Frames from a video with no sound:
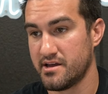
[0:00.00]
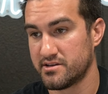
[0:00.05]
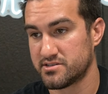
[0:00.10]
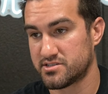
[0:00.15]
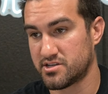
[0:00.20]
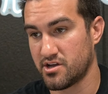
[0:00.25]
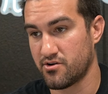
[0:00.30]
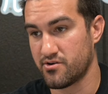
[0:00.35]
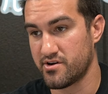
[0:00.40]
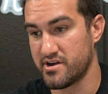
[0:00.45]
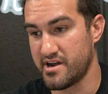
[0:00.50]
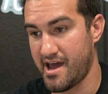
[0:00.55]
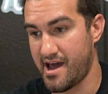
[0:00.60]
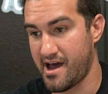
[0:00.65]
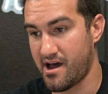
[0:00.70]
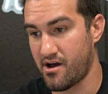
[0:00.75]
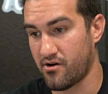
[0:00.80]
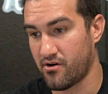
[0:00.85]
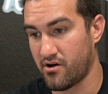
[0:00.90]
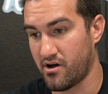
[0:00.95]
So
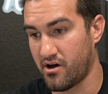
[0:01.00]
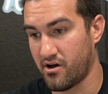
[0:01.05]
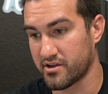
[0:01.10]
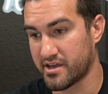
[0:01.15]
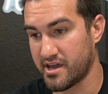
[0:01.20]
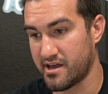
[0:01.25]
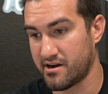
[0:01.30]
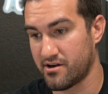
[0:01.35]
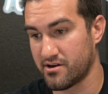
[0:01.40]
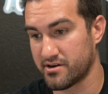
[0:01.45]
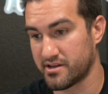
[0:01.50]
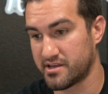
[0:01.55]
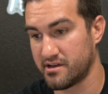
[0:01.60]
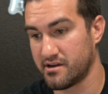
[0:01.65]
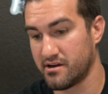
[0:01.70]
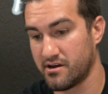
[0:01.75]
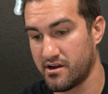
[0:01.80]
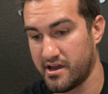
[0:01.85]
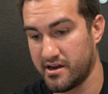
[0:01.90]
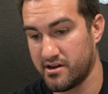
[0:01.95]
now I'll get on
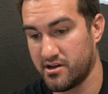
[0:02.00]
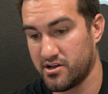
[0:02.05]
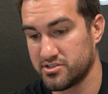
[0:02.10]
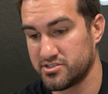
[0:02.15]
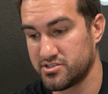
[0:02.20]
here and I'll